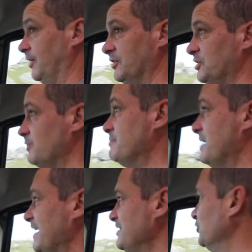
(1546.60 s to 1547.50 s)
and they're doing
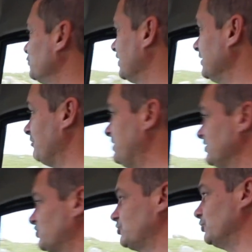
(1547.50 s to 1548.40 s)
my nutting. I've been
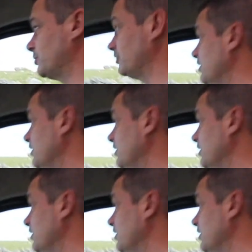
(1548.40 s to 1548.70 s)
stuck.